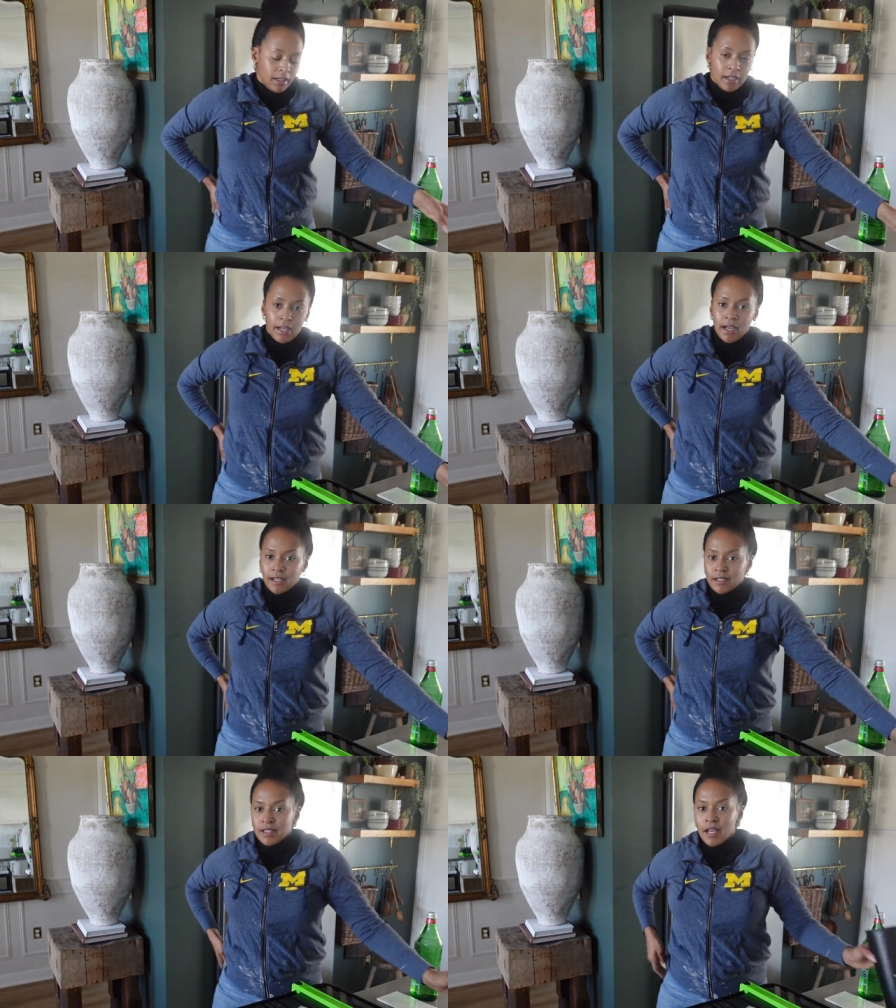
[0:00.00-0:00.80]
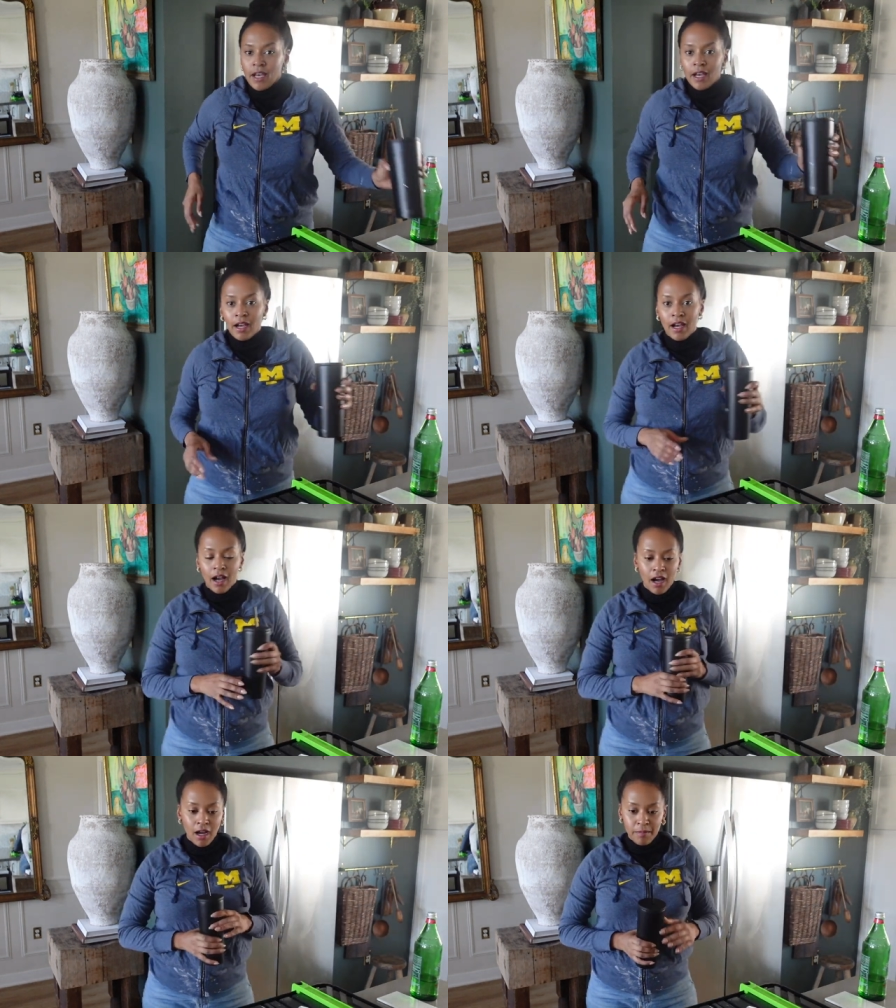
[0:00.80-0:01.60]
And
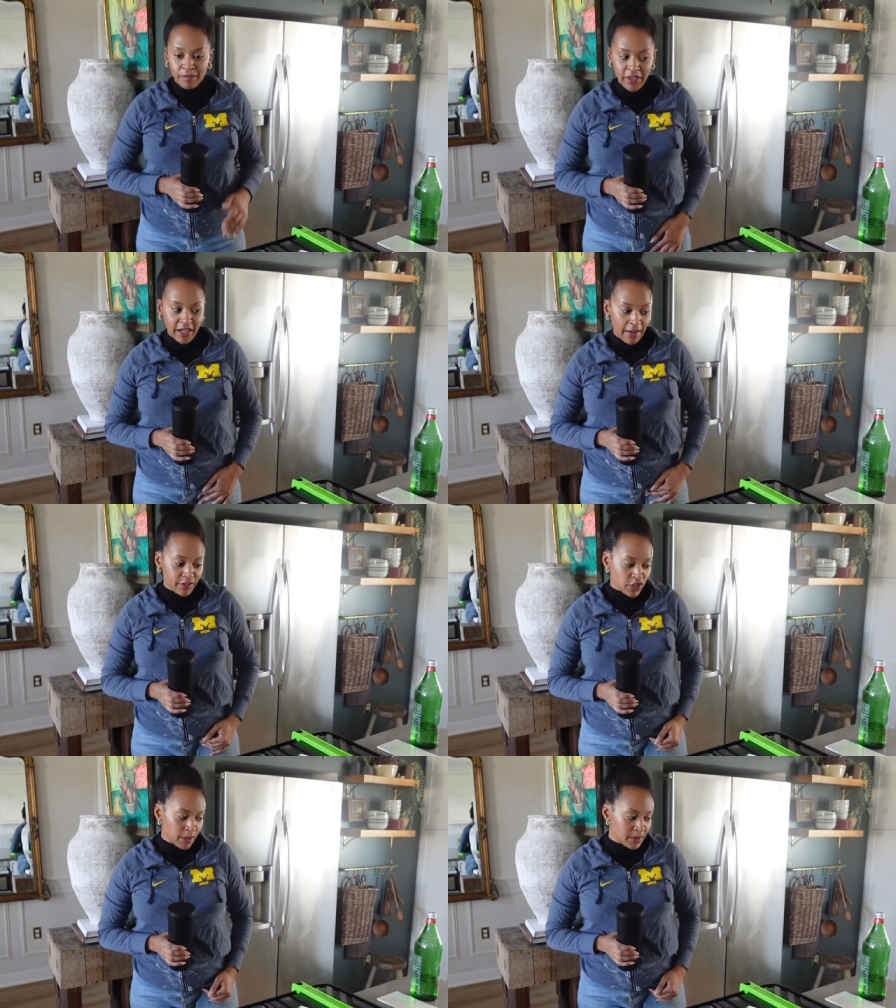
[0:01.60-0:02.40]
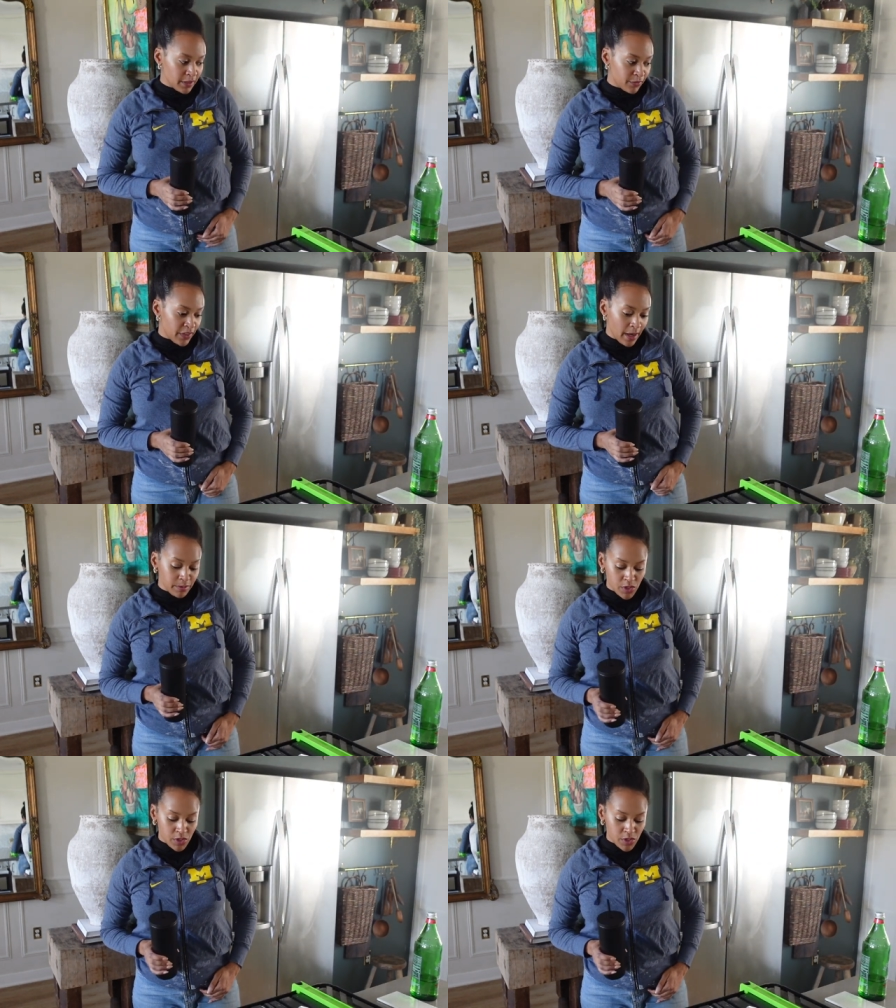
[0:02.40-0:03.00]
um, it got the job done for them,